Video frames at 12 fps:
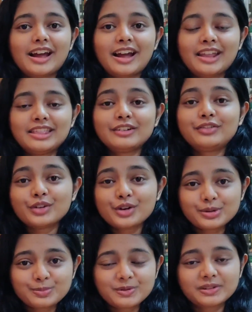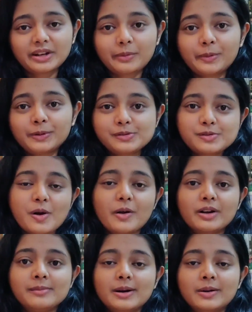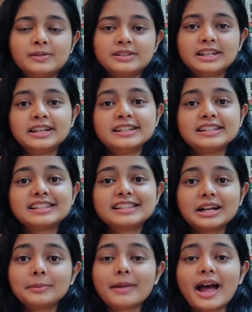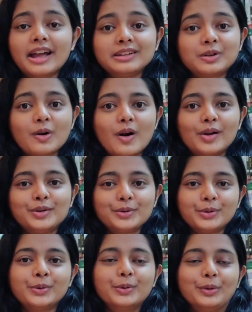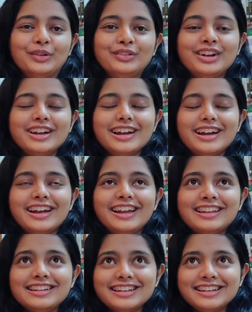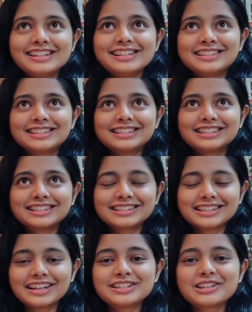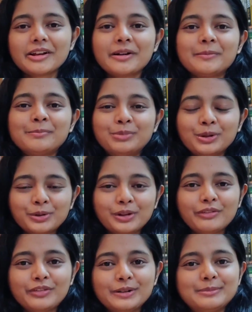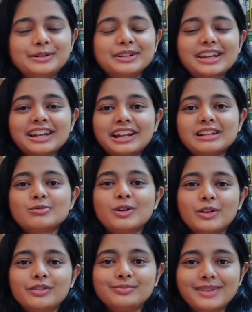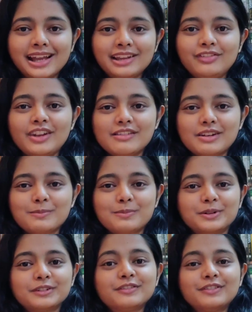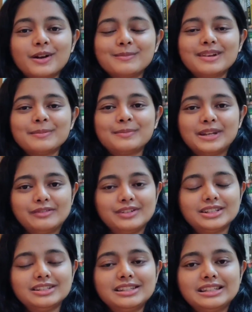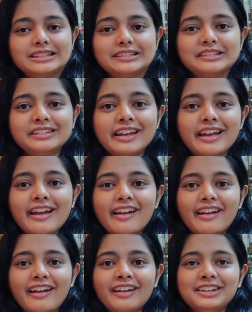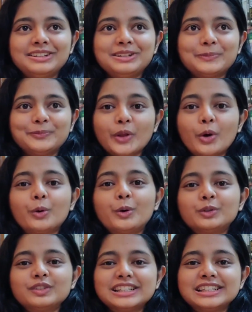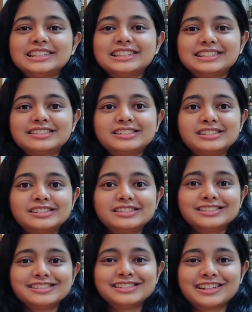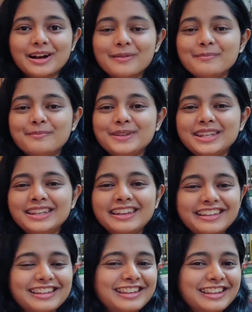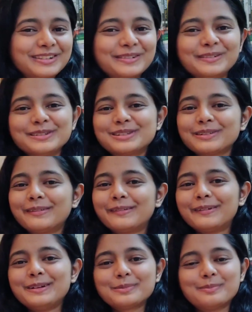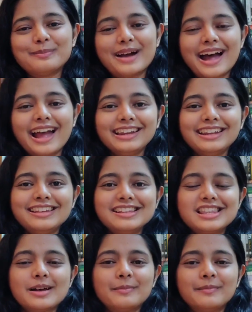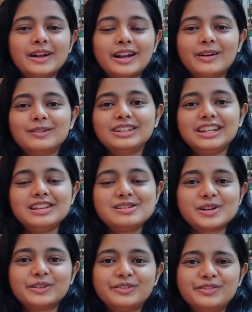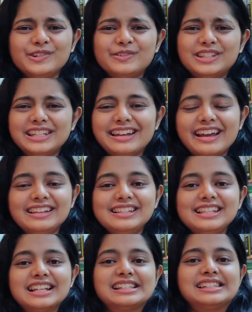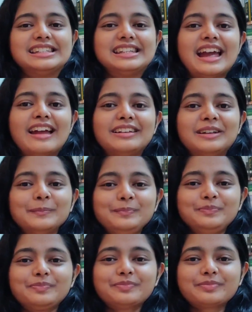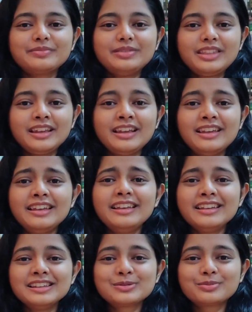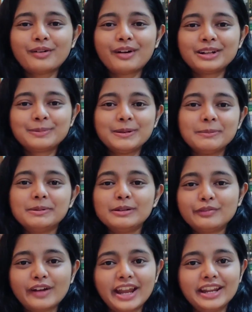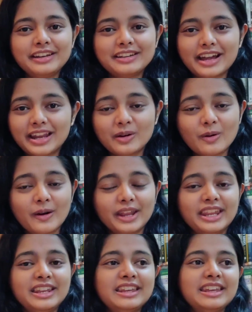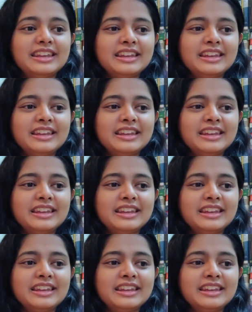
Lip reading: And the first book that I want to talk about is A Man Called Ove. It is such a beautiful book. It is one of my favorite books from previous year. And Ove is a grumpy, cute old man. He's up around the age of 59, 60, and he is what people find annoying.